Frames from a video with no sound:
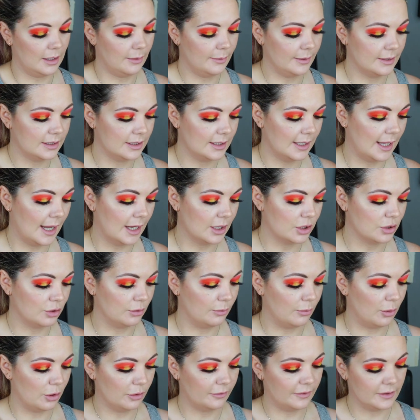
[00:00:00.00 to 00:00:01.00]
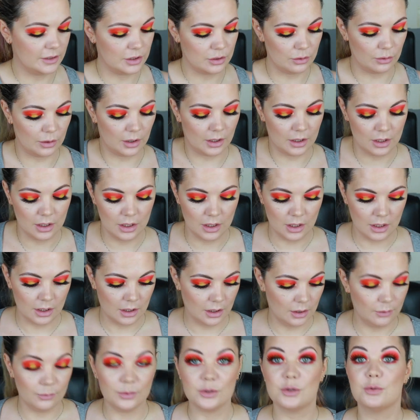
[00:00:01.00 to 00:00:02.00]
I went to the actual Morphe store,
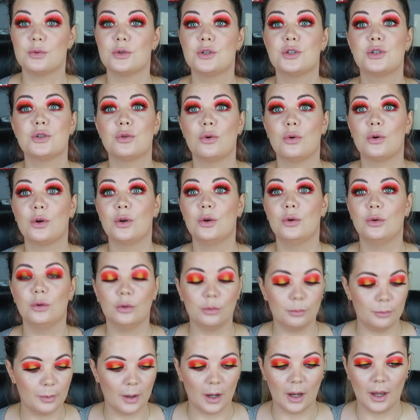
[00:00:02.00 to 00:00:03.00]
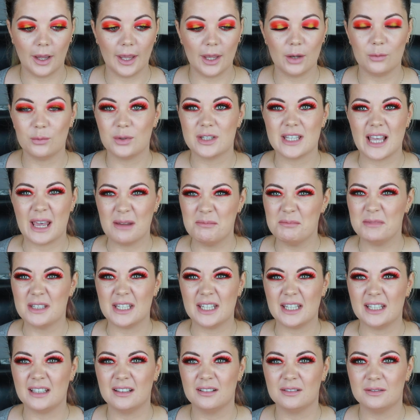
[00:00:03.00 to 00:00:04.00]
which was so cool, but it was
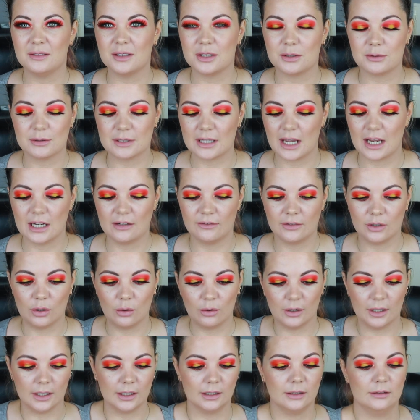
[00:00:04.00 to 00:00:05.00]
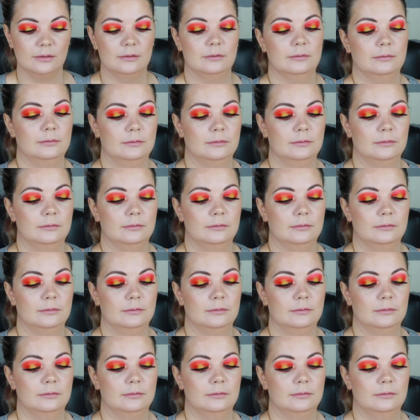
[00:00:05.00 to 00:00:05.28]
empty, which was kind of annoying.